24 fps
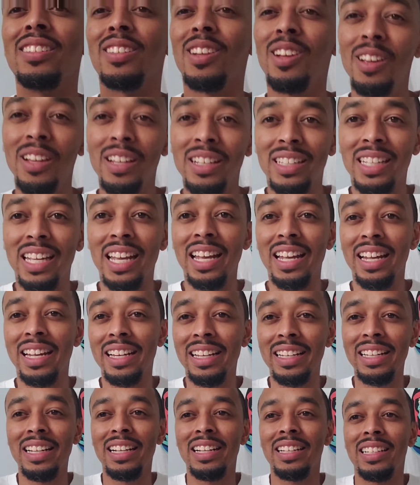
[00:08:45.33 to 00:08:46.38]
the only
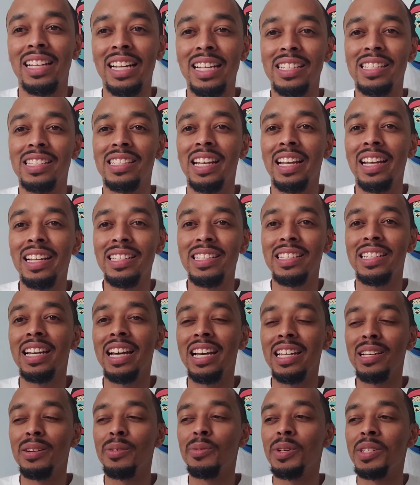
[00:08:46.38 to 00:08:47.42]
thing that stayed
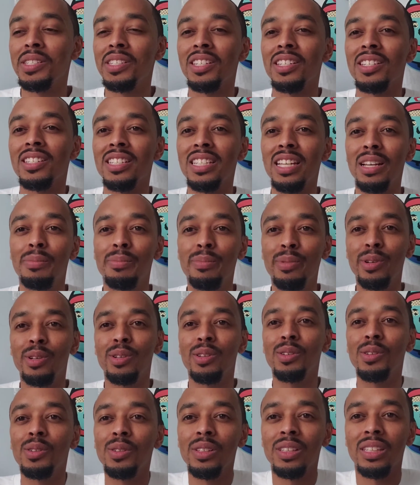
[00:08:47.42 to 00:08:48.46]
together was the
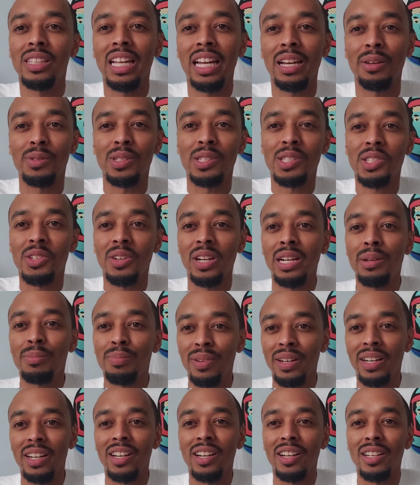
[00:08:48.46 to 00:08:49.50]
symbol that was screen
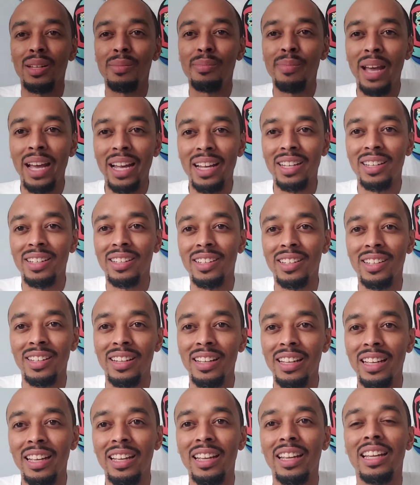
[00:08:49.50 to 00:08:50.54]
printed on the back of the
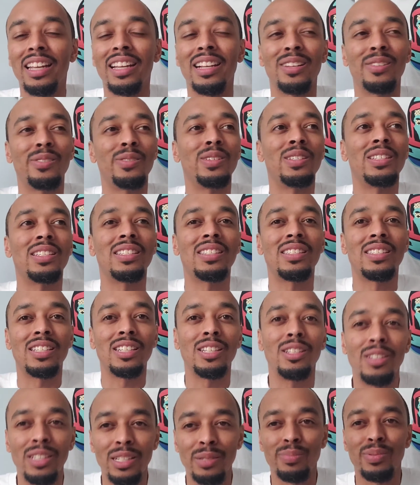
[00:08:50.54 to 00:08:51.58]
hoodie, and it was
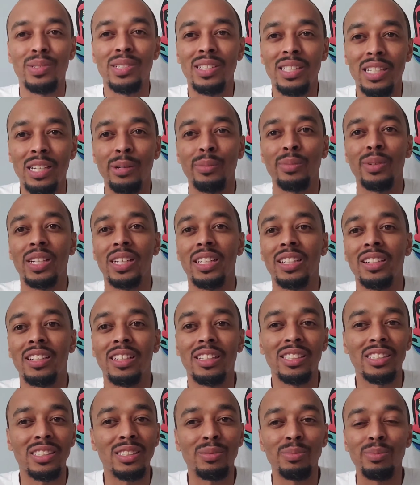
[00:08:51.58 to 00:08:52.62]
still in pristine
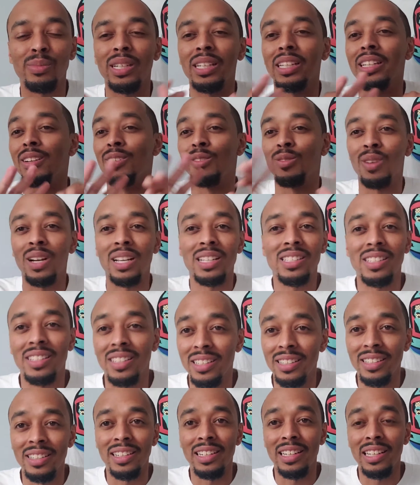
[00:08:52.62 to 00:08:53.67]
condition, but the rest of
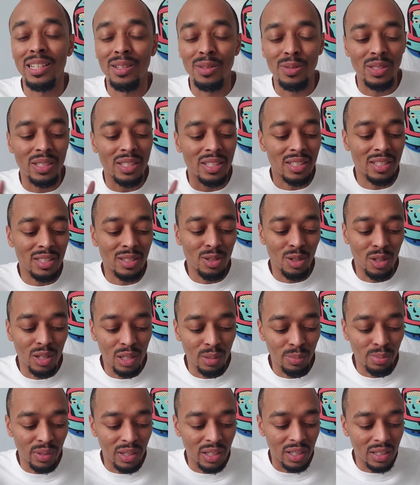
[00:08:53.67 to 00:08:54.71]
the hoodie was just torn
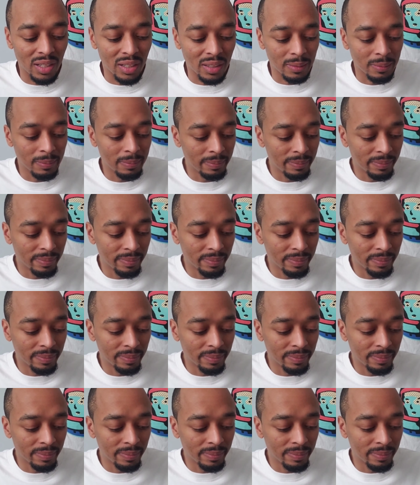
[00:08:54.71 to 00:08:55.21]
apart.